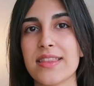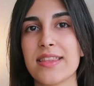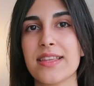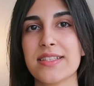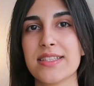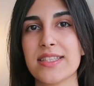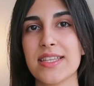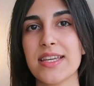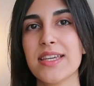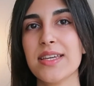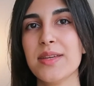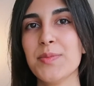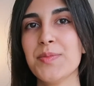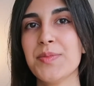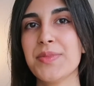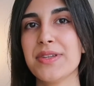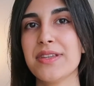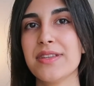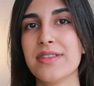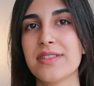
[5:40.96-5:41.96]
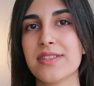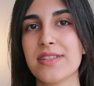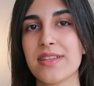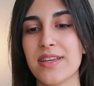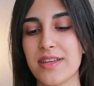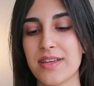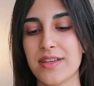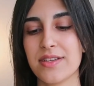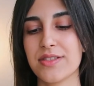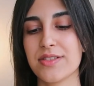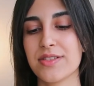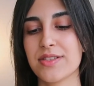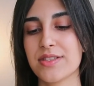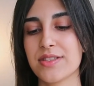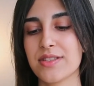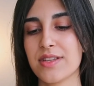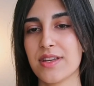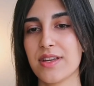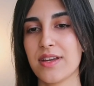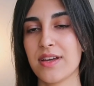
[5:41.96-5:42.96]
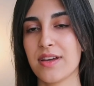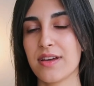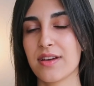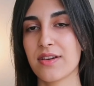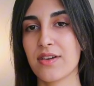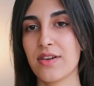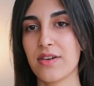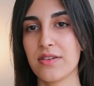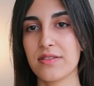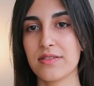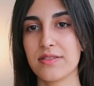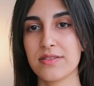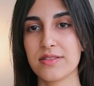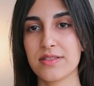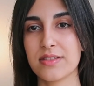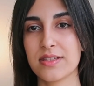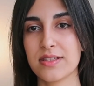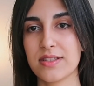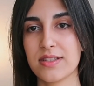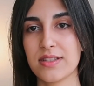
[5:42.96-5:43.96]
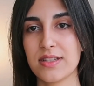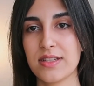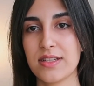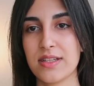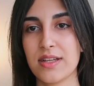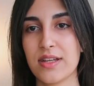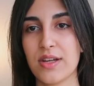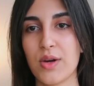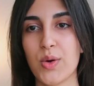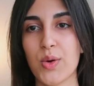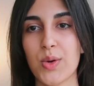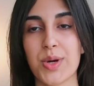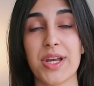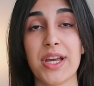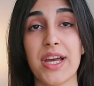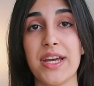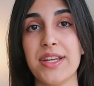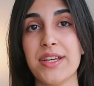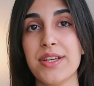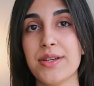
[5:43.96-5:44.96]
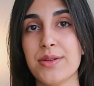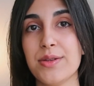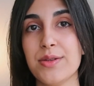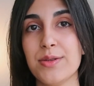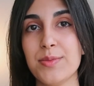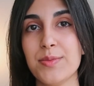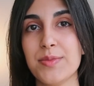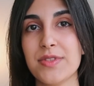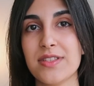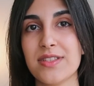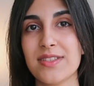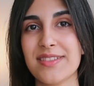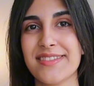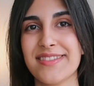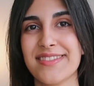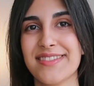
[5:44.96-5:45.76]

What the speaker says: The second piece is called organic hoops.